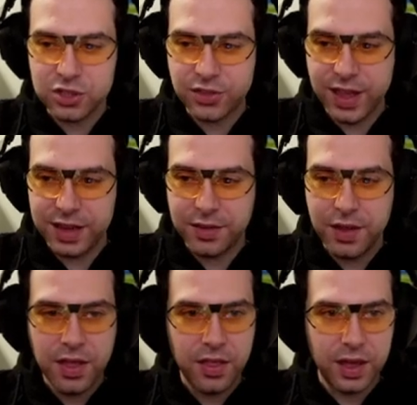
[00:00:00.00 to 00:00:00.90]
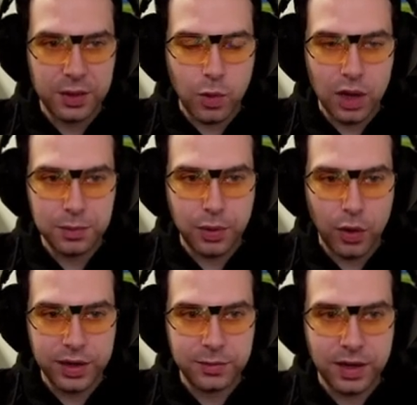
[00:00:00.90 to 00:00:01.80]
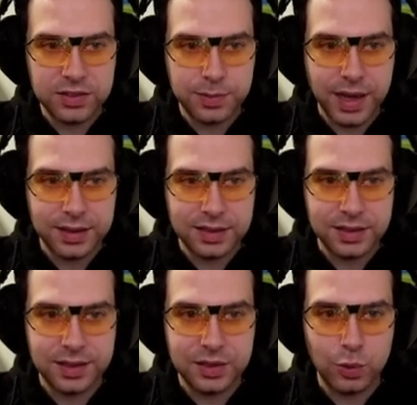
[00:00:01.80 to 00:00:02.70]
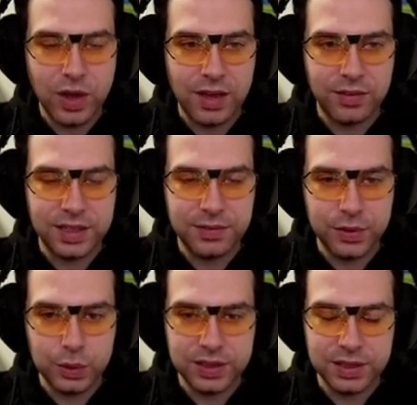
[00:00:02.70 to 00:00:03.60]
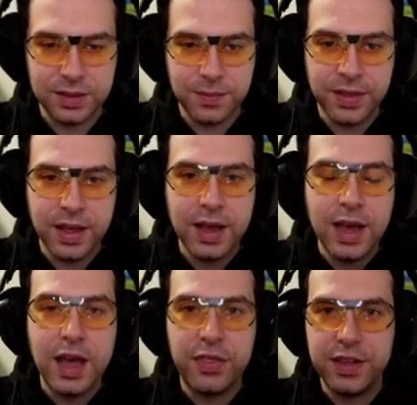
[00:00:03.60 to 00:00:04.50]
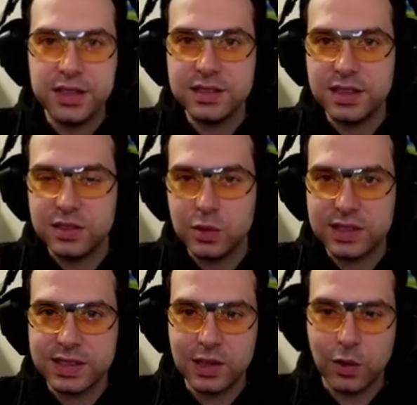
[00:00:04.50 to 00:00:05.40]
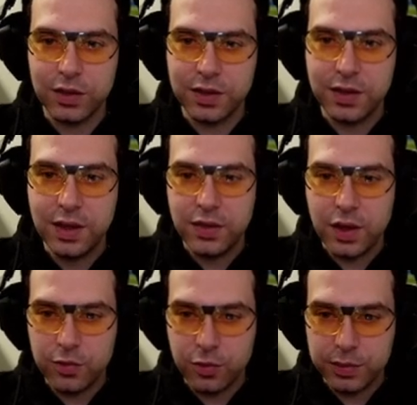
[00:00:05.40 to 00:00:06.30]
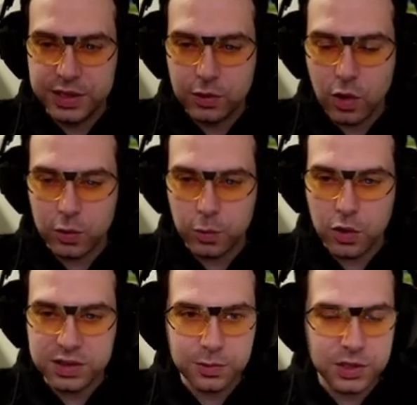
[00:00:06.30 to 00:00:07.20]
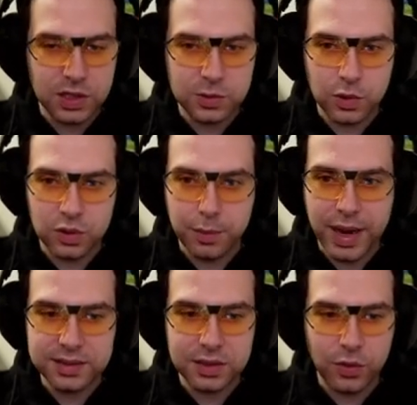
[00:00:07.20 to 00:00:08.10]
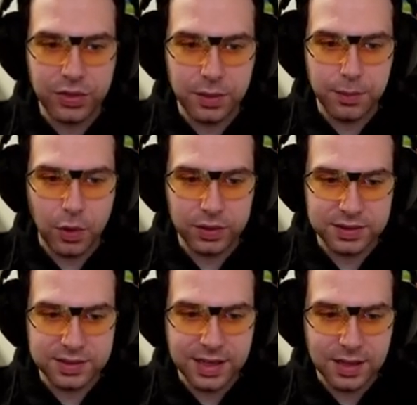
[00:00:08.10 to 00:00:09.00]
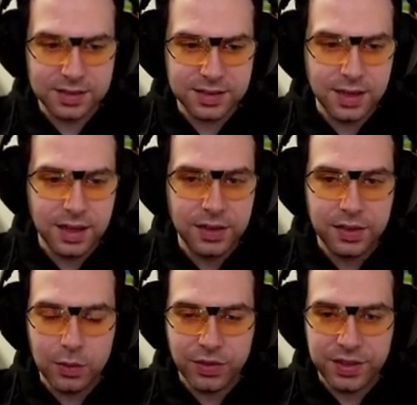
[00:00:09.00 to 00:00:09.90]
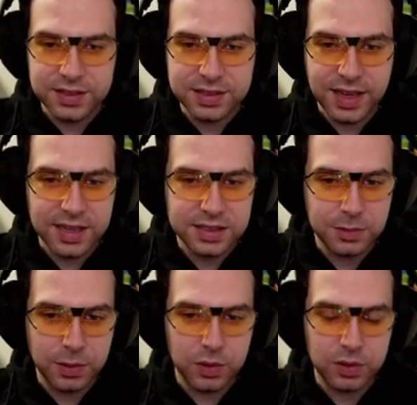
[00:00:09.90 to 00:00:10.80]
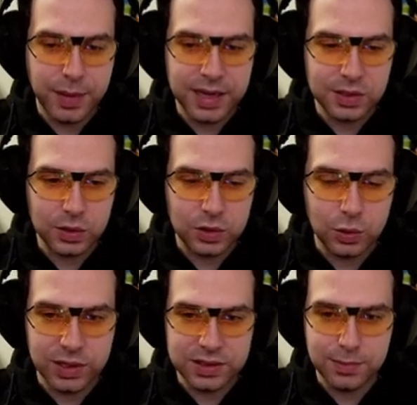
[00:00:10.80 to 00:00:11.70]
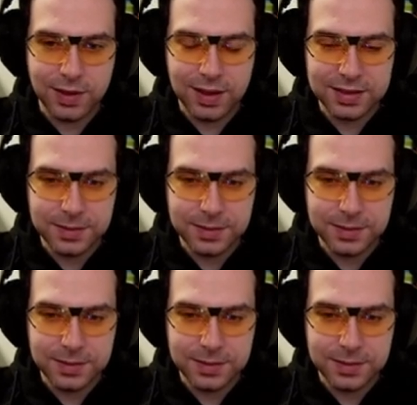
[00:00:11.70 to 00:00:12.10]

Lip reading: than that 1 point we have spent into Heavily Wounded. And this is your skill order. Now from here onwards, we just want to max out the important skills. Now in this case, we want to max out Durin's Blood,